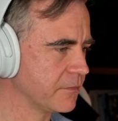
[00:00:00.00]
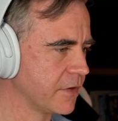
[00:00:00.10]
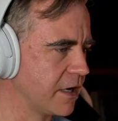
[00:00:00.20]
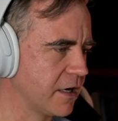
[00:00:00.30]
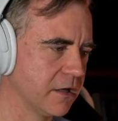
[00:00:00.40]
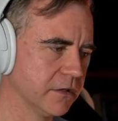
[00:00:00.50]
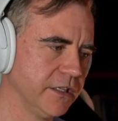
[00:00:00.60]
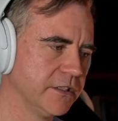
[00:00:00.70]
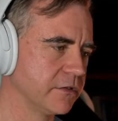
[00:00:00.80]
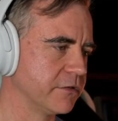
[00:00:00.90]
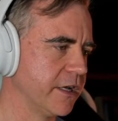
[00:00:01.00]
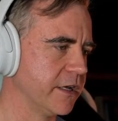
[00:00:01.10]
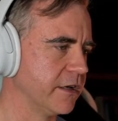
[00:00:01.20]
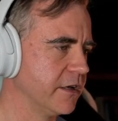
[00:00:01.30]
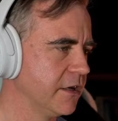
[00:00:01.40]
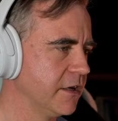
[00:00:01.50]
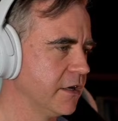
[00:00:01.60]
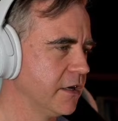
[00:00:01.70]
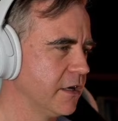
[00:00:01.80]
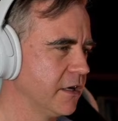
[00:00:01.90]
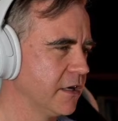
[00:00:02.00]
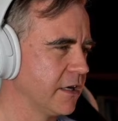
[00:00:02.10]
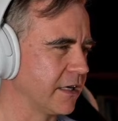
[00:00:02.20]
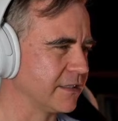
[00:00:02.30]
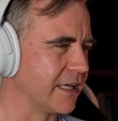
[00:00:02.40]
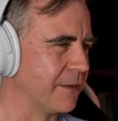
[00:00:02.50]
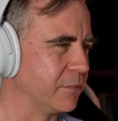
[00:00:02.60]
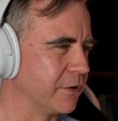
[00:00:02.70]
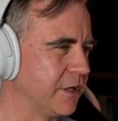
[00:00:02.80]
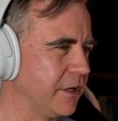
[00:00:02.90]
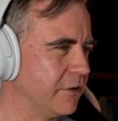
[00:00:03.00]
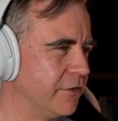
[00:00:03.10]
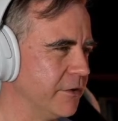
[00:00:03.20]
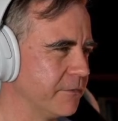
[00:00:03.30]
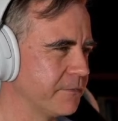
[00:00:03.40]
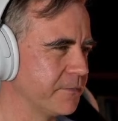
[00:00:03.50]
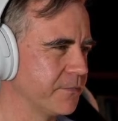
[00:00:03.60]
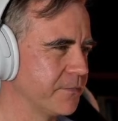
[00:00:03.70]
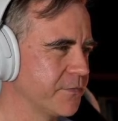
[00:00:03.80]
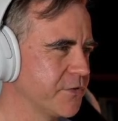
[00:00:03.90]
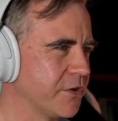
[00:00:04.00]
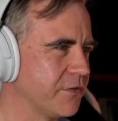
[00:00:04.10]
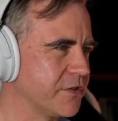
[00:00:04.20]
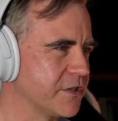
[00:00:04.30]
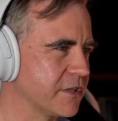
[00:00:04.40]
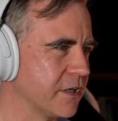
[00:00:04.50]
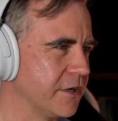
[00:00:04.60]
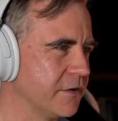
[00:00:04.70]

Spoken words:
I'll need to create a example here in the services layer.